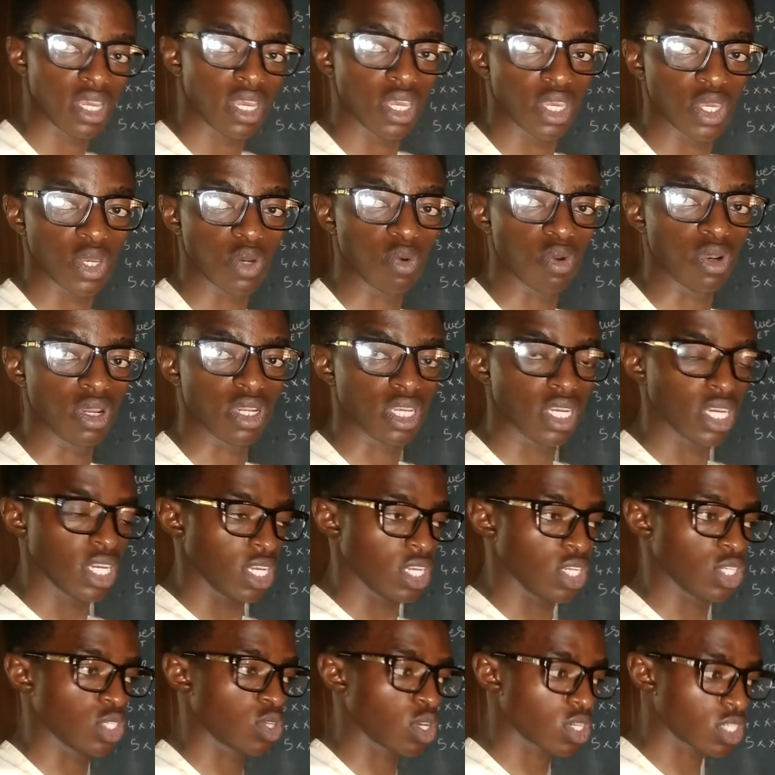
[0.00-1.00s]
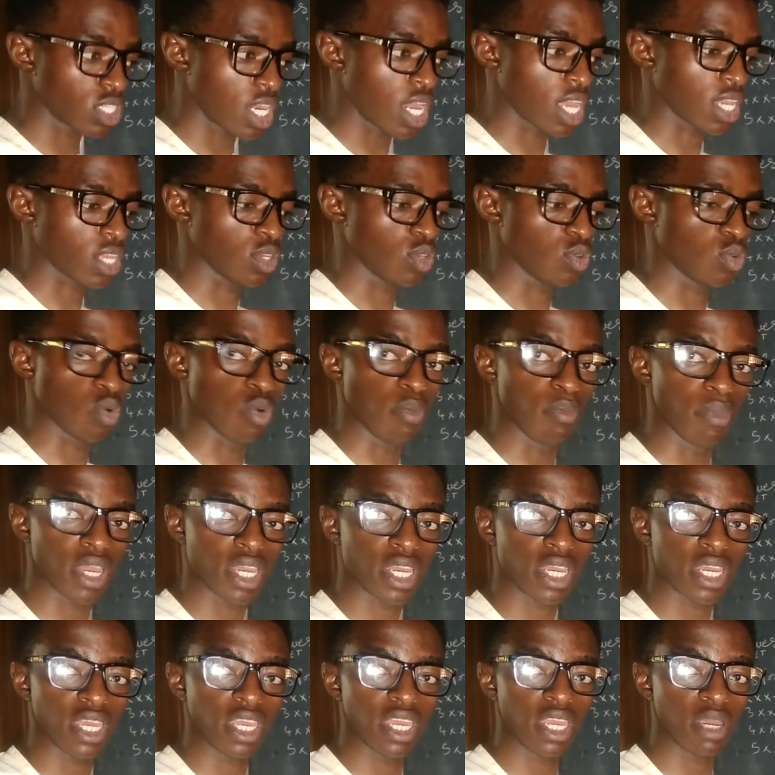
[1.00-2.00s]
It's just like you make
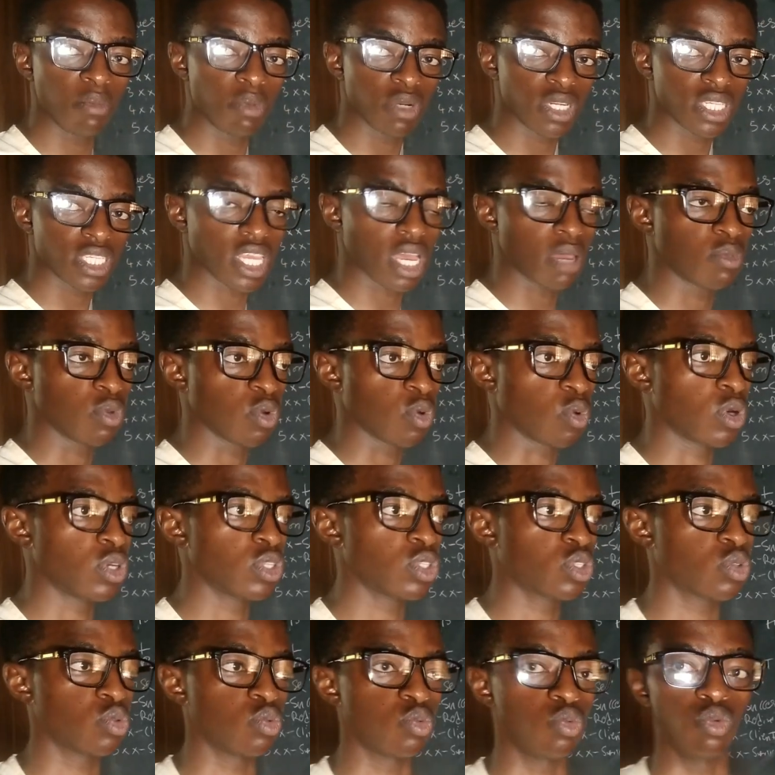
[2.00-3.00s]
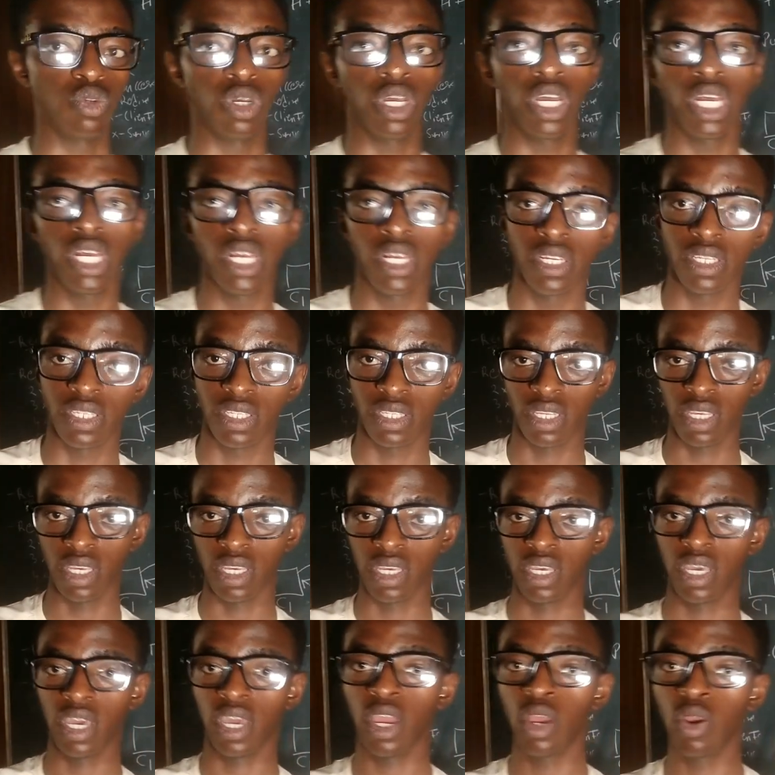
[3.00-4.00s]
every time you want to
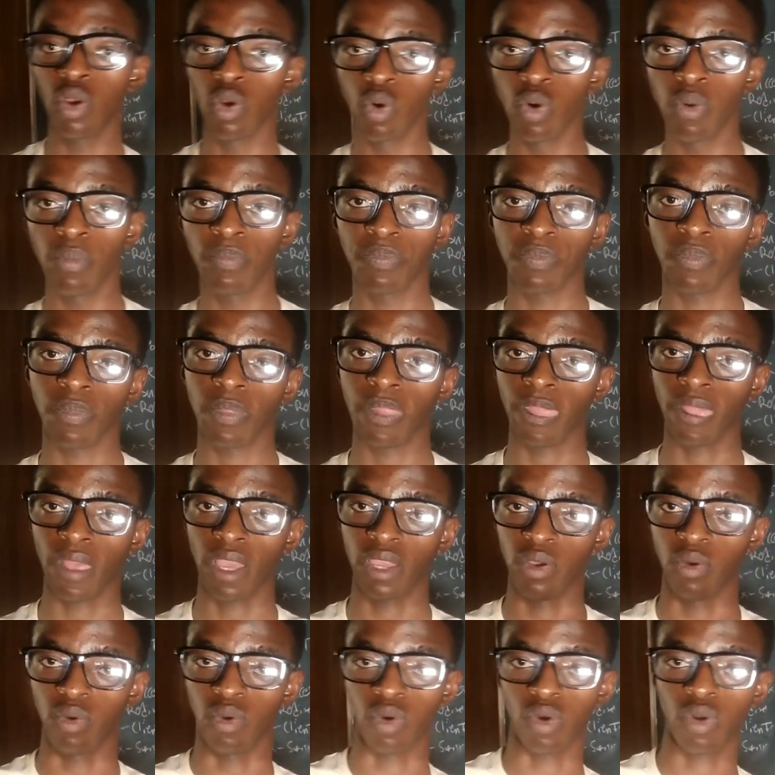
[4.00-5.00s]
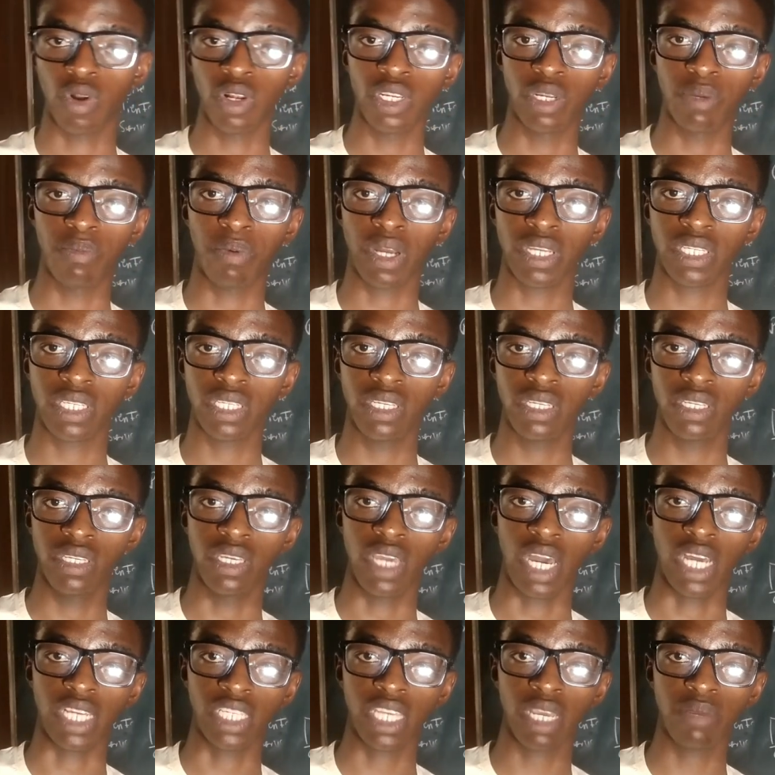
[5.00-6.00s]
say hello, you will call the person, he
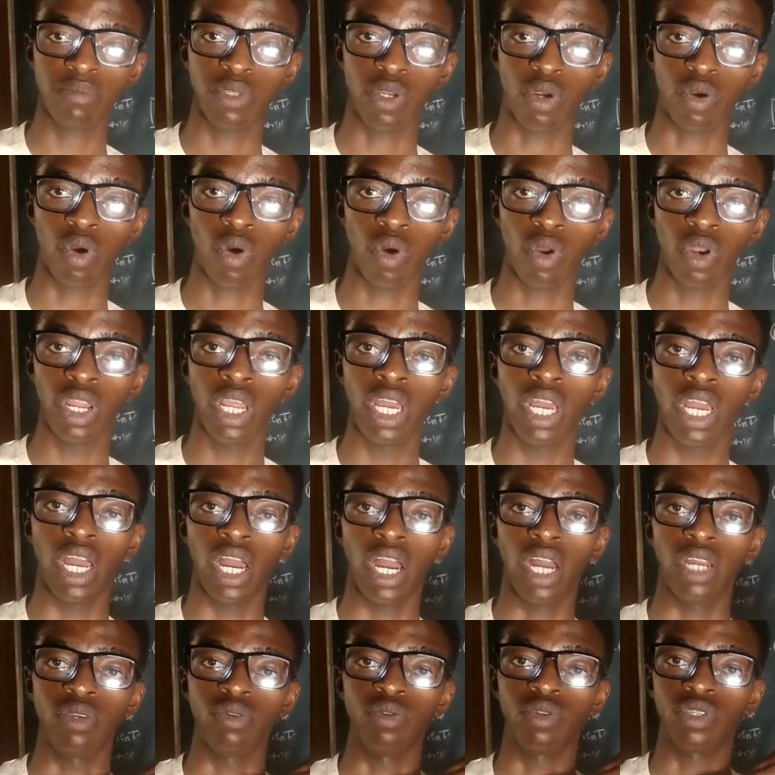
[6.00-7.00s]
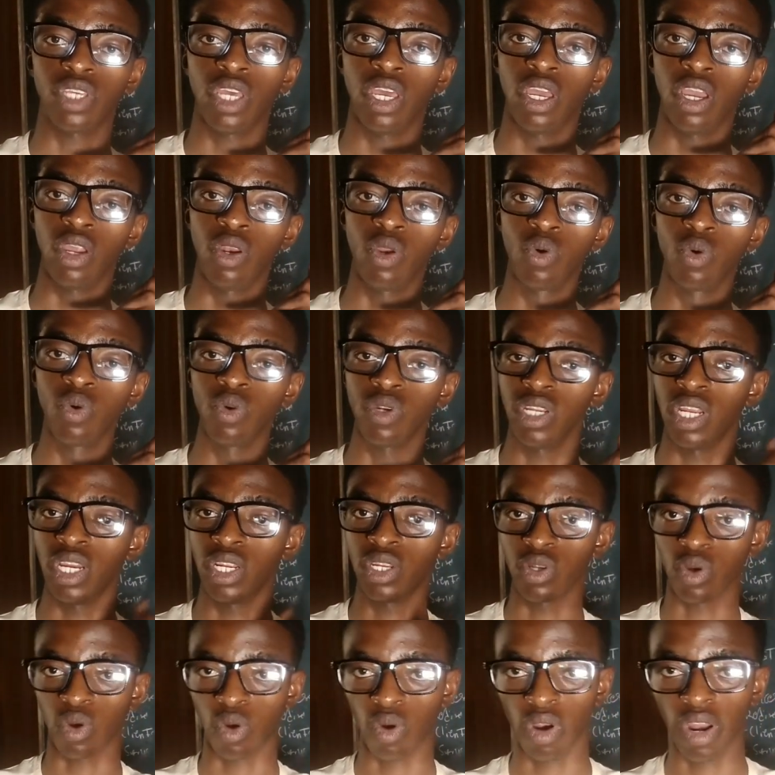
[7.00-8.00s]
accept the call, and you say hello, then
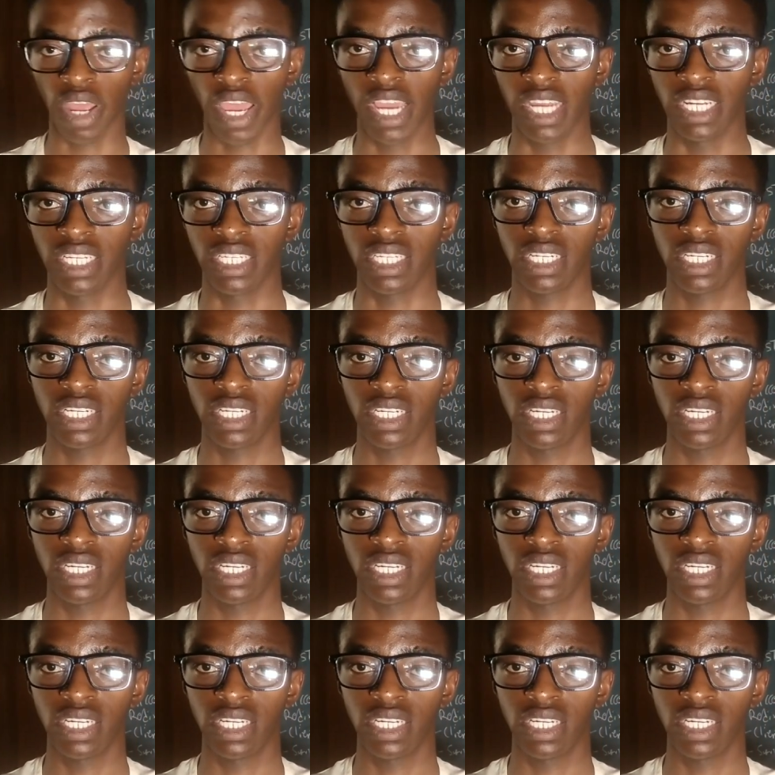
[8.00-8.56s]
the call end.